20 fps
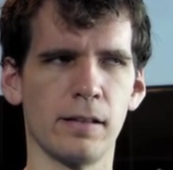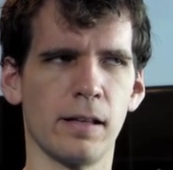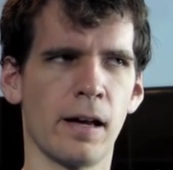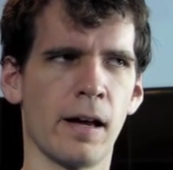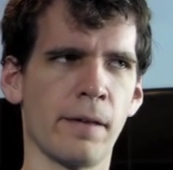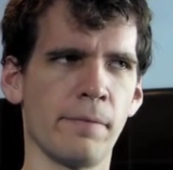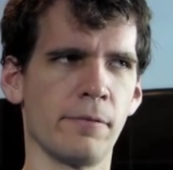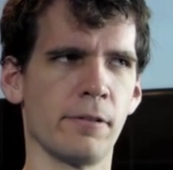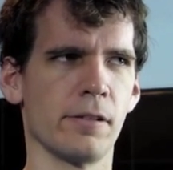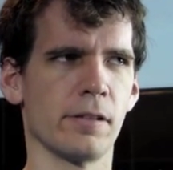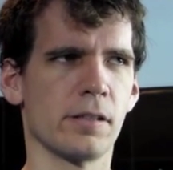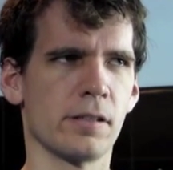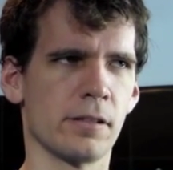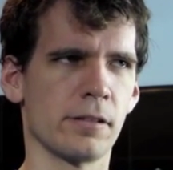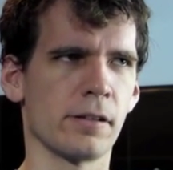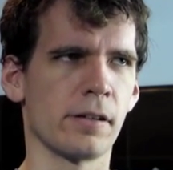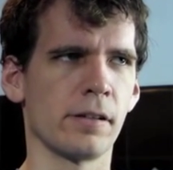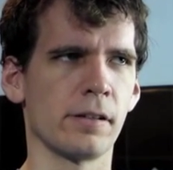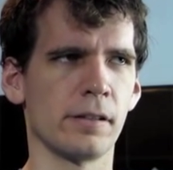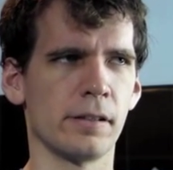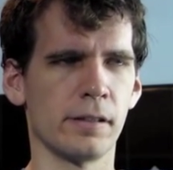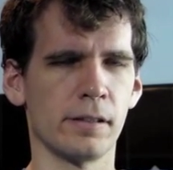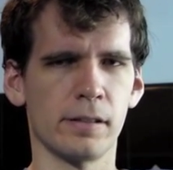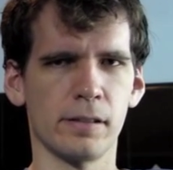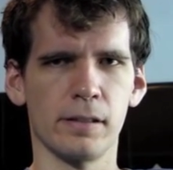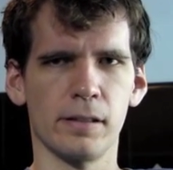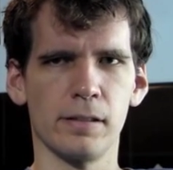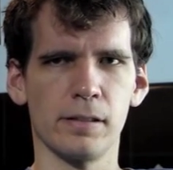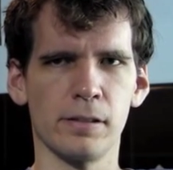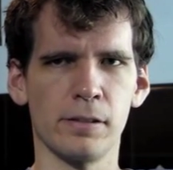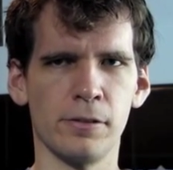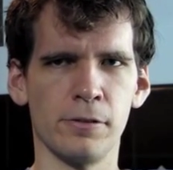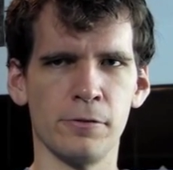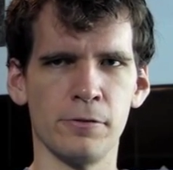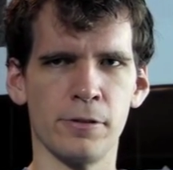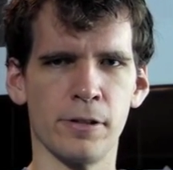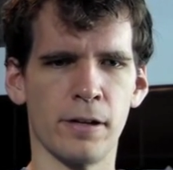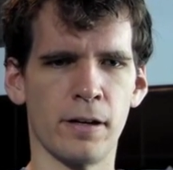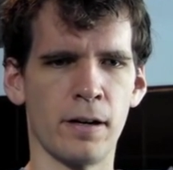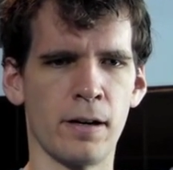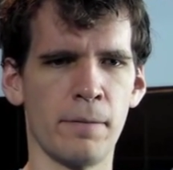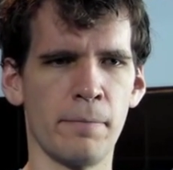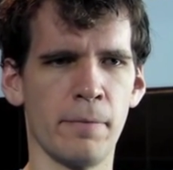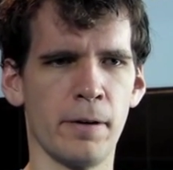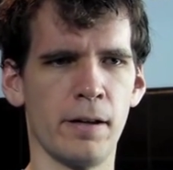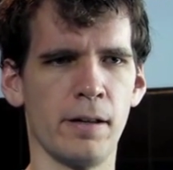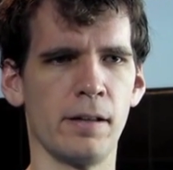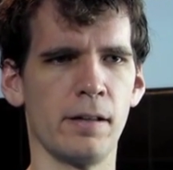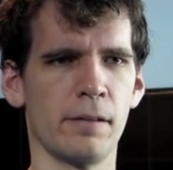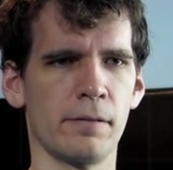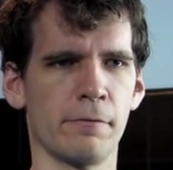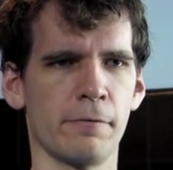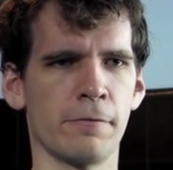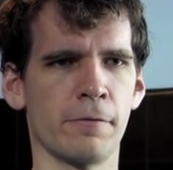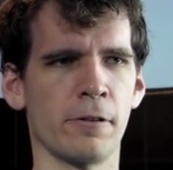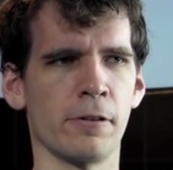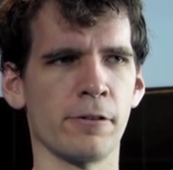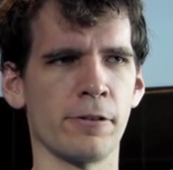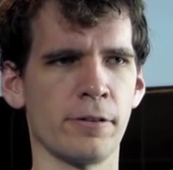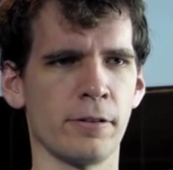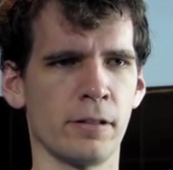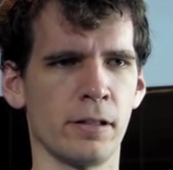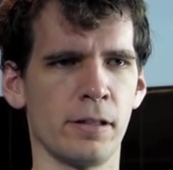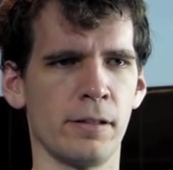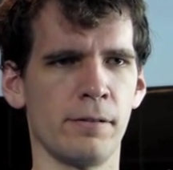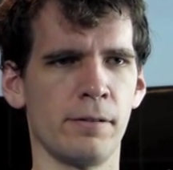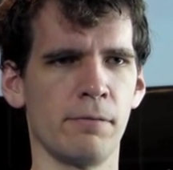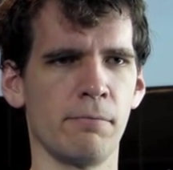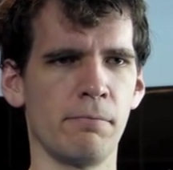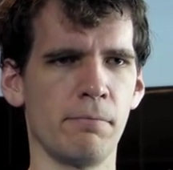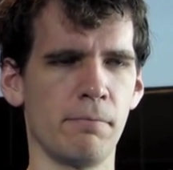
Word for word: I'm just starting this new job. But fortunately,